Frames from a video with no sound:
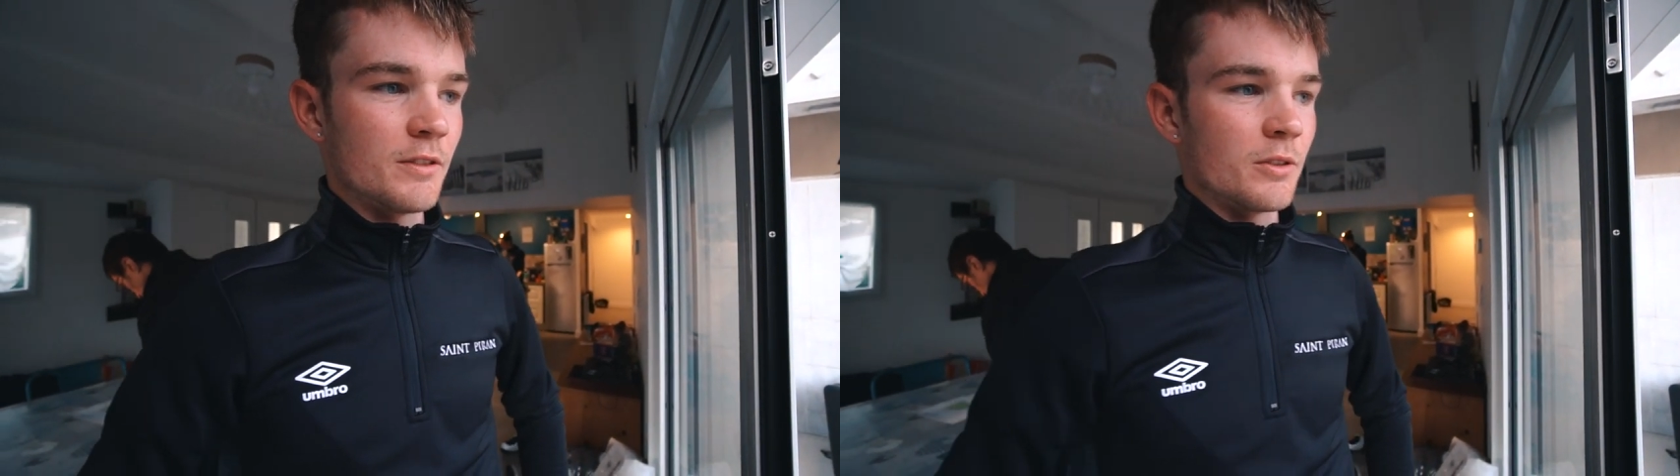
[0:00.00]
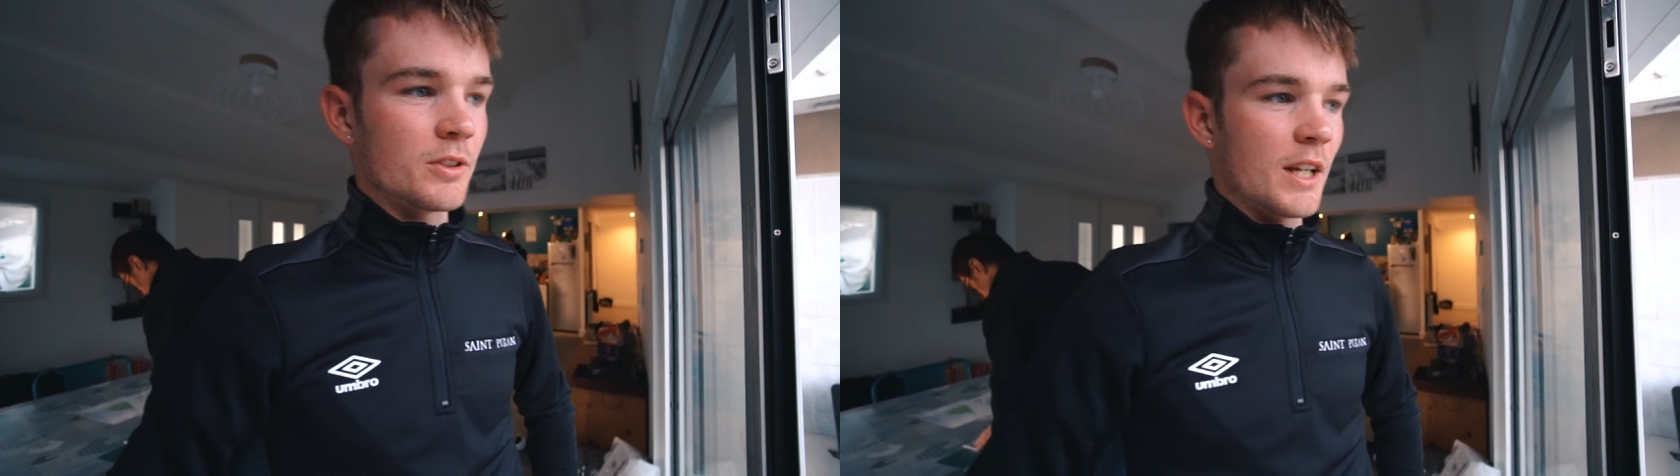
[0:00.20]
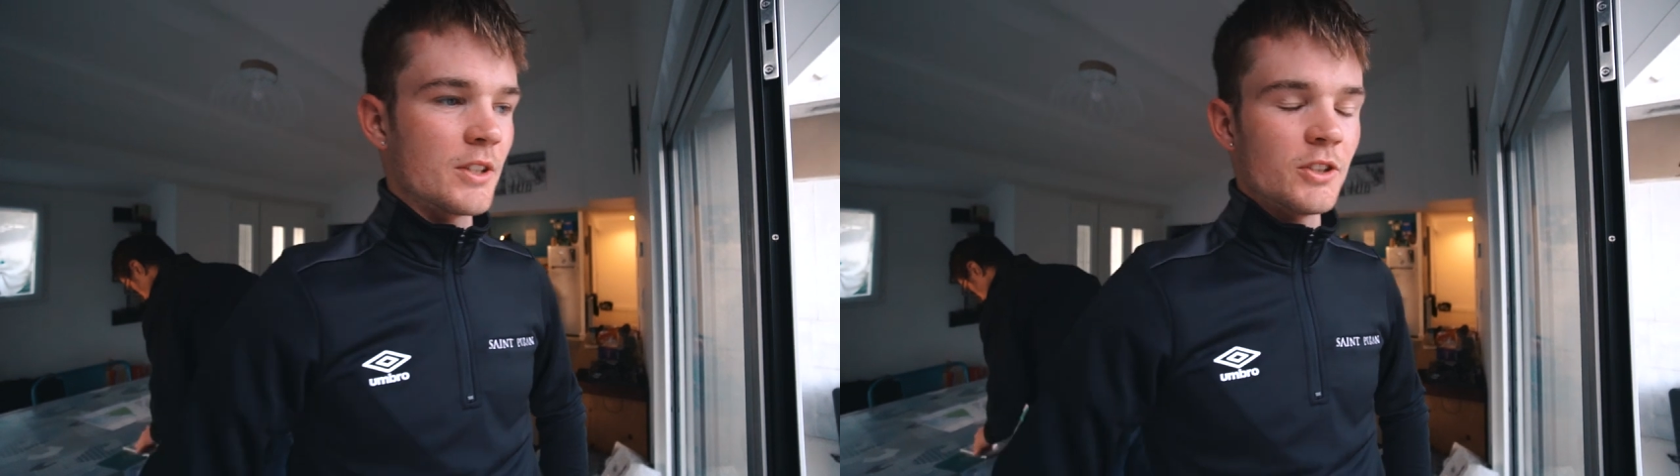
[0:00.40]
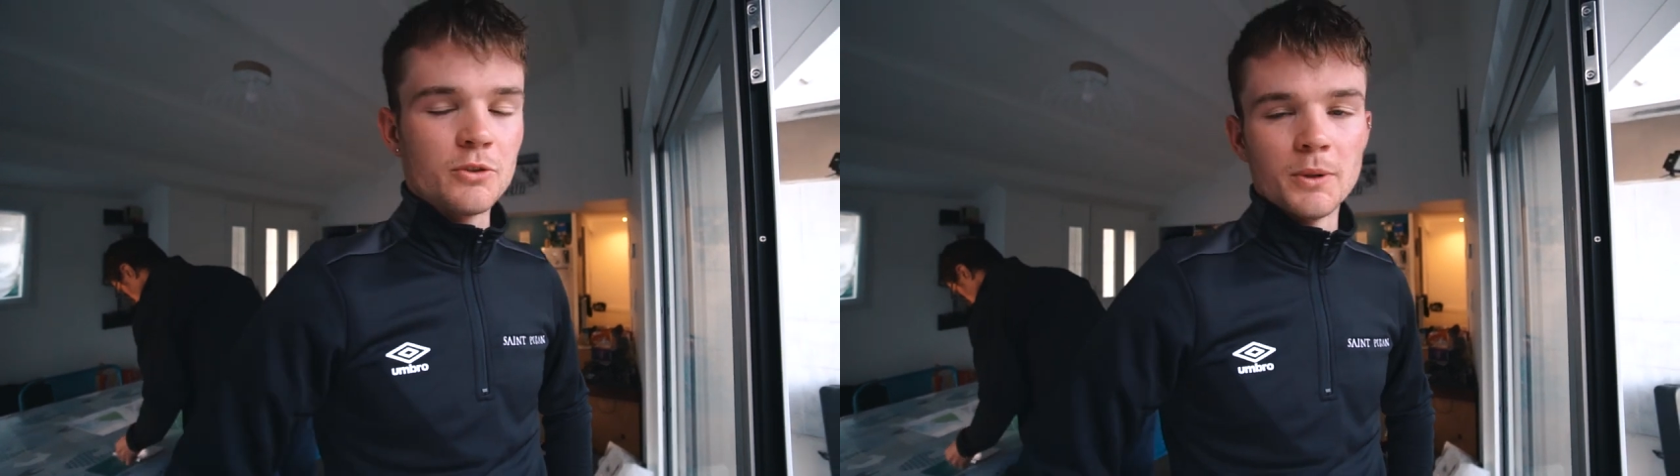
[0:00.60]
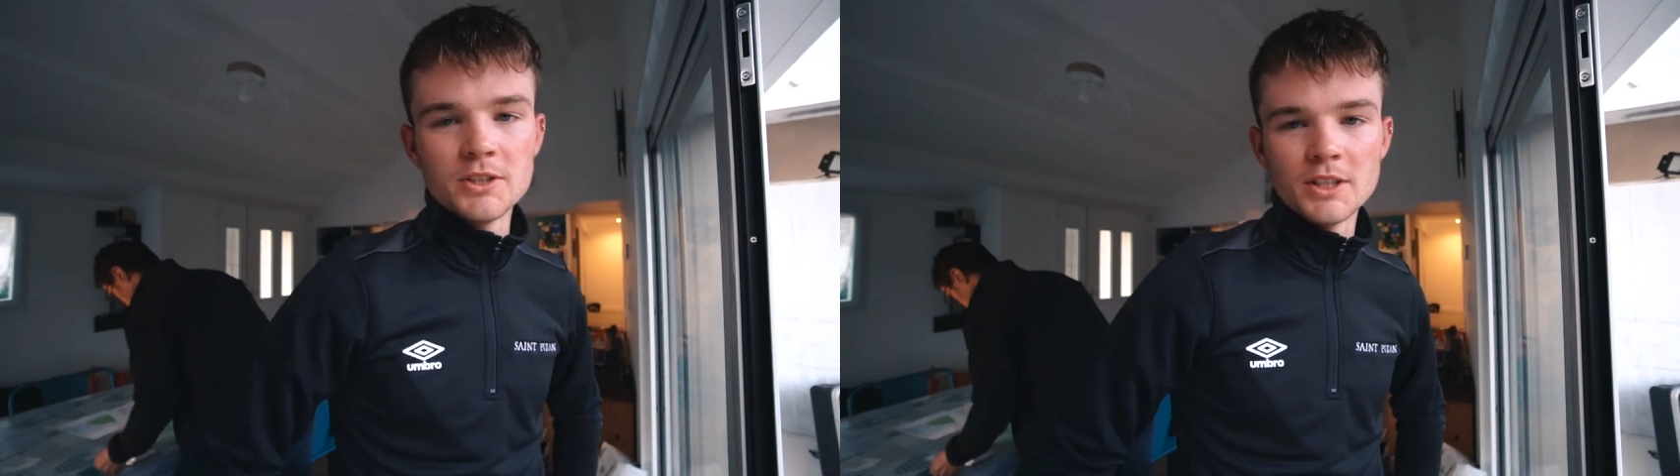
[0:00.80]
Real sketchy,
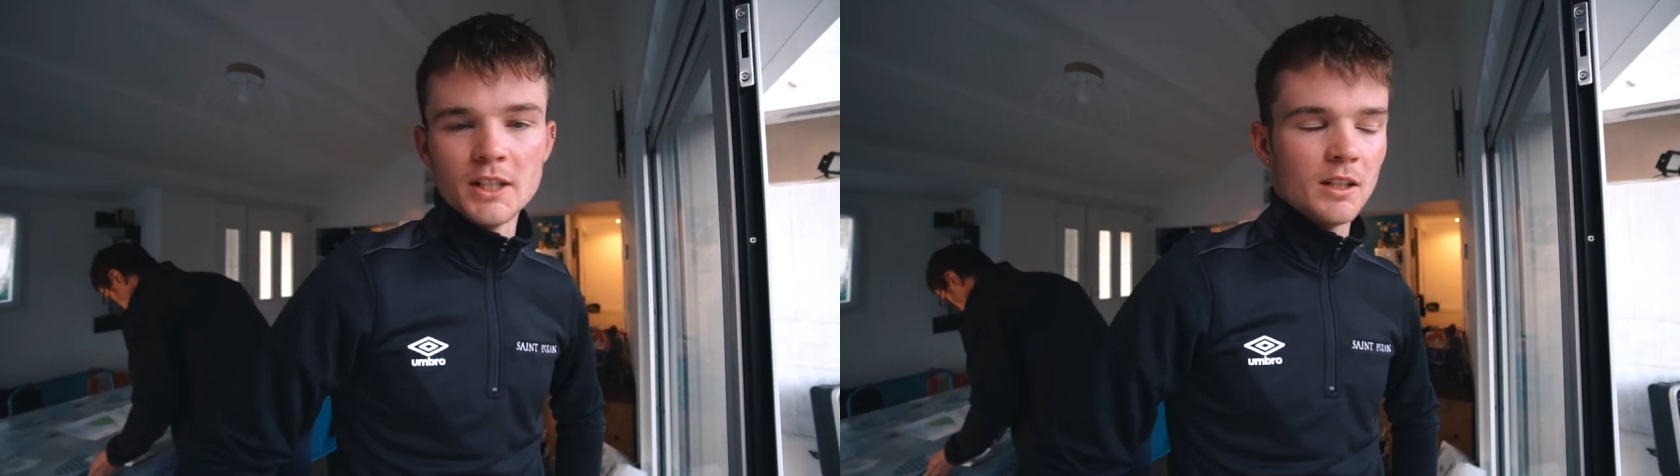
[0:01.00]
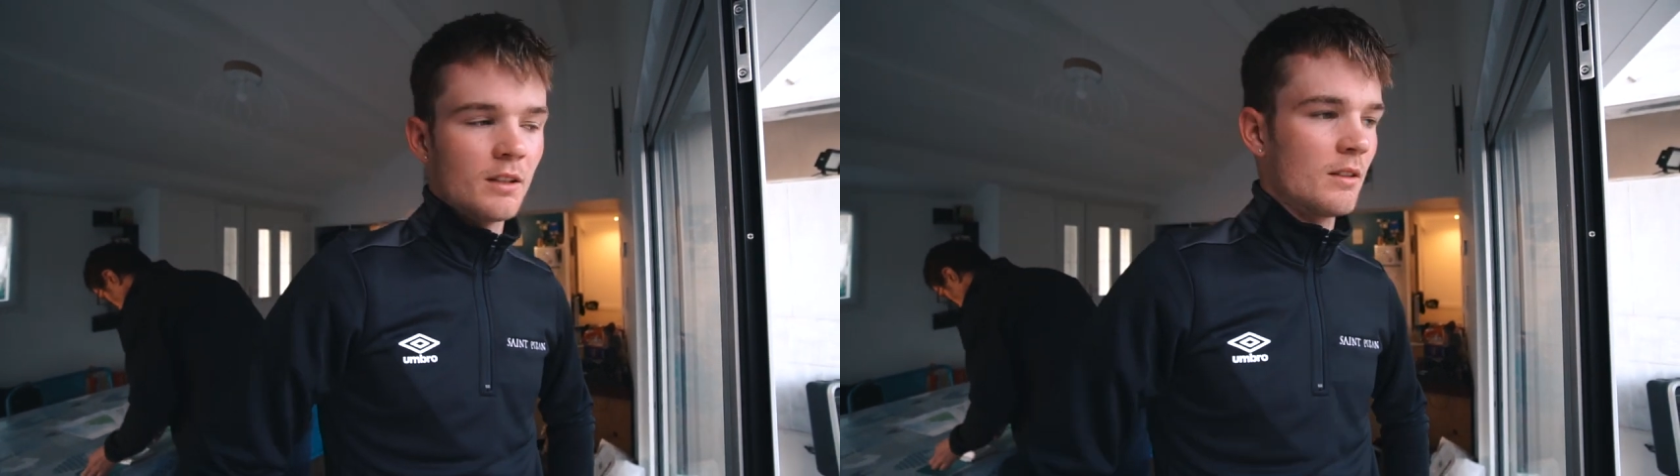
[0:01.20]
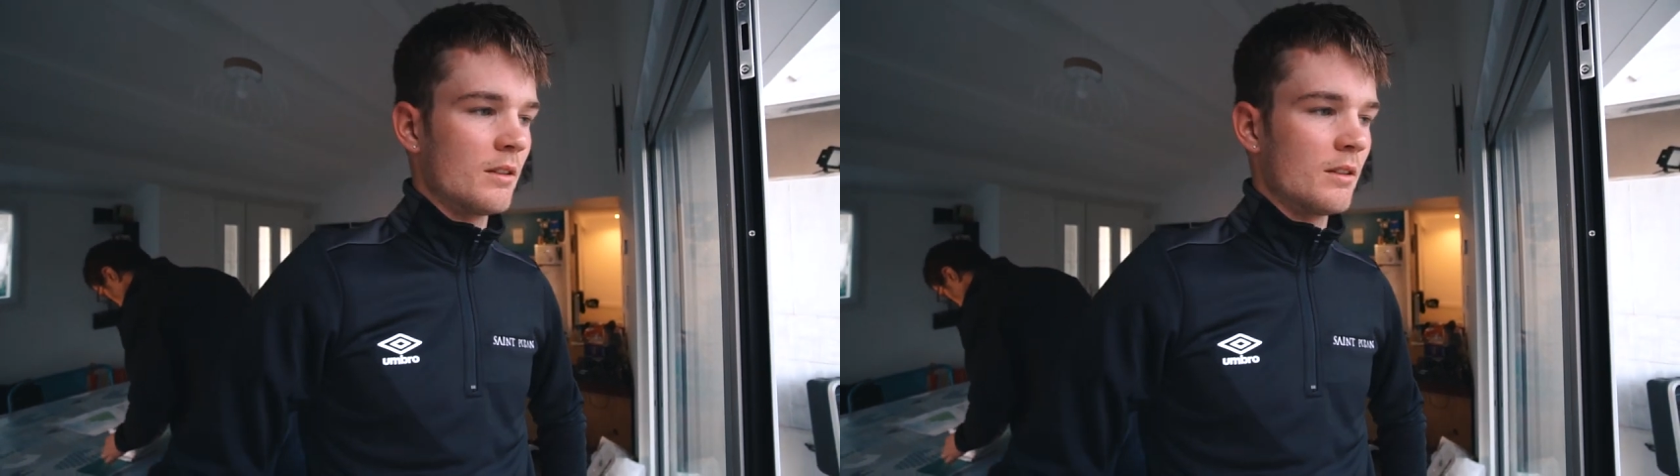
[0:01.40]
twitchy.